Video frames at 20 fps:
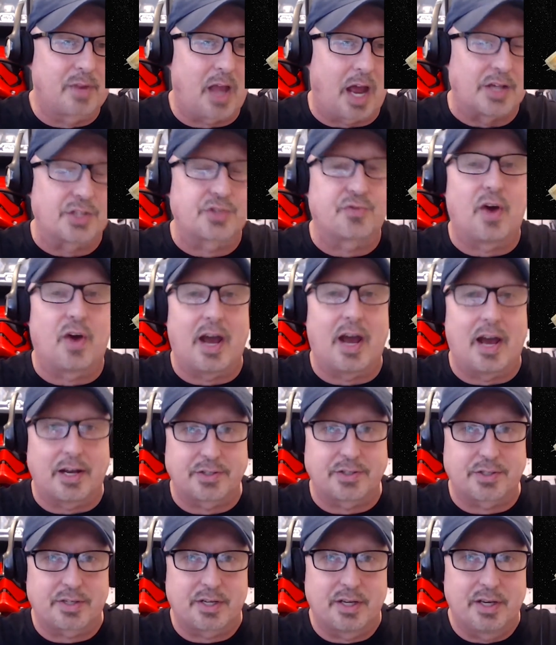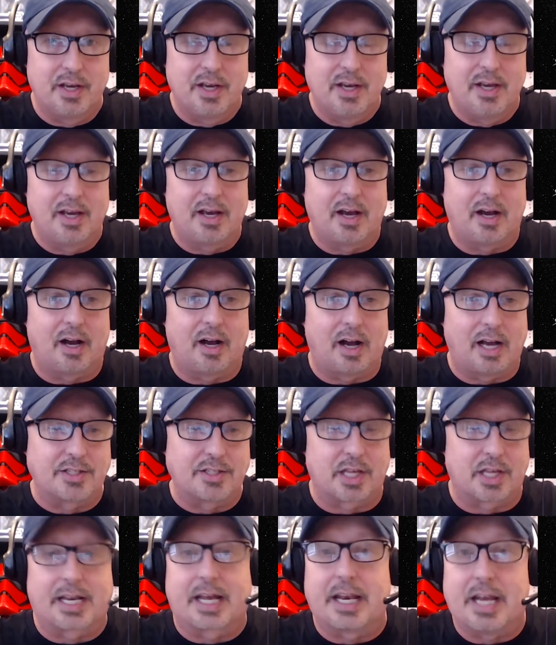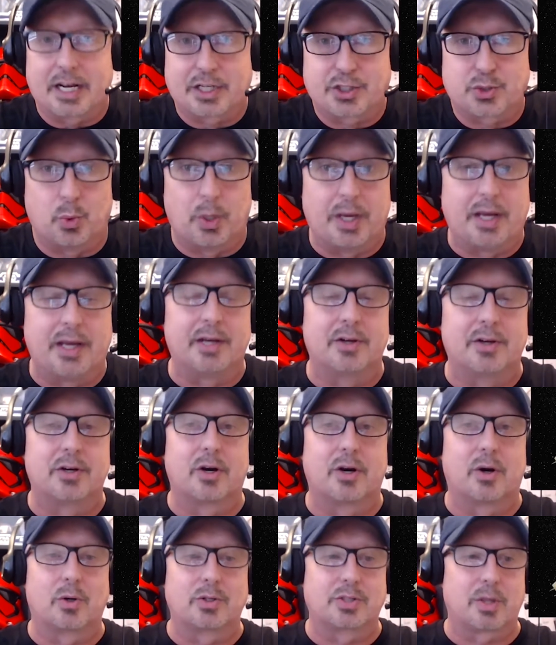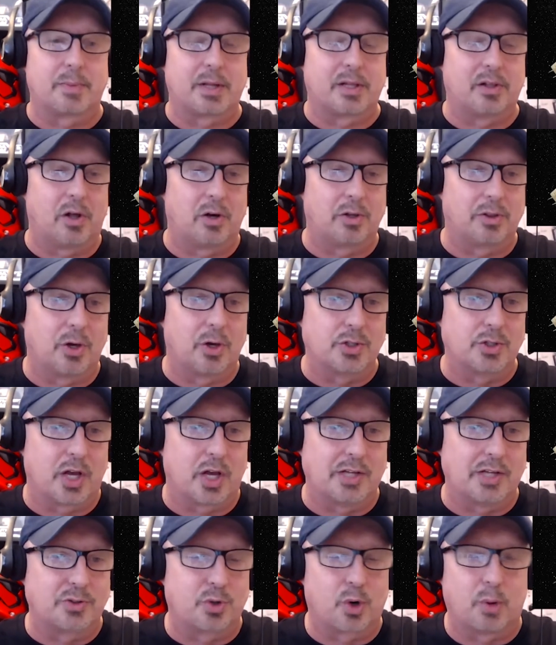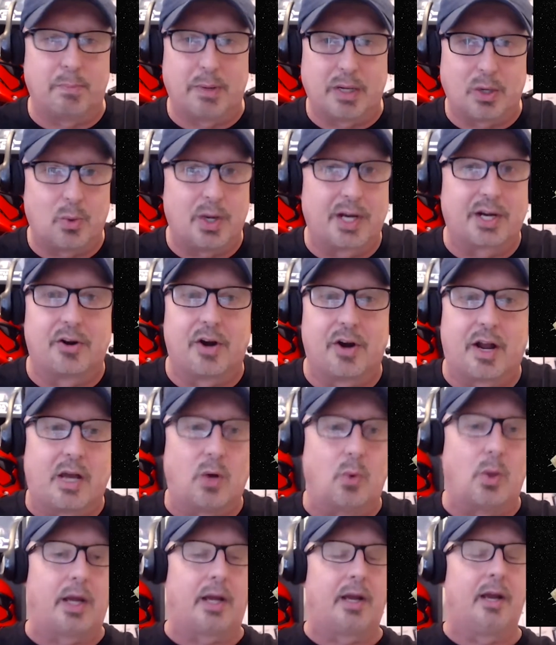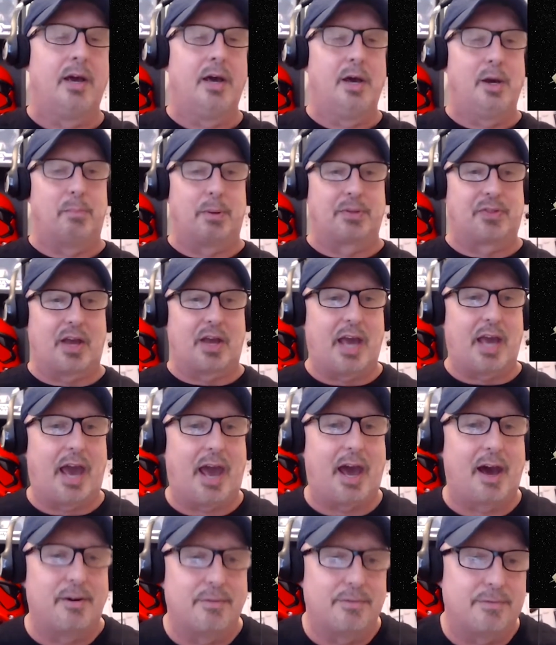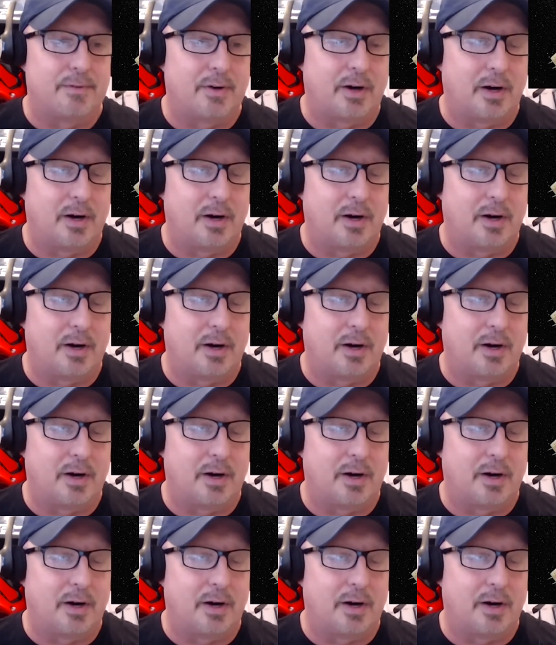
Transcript: as fast as like an X-Wing or something along those lines, or a B-Wing or an A-Wing, but they have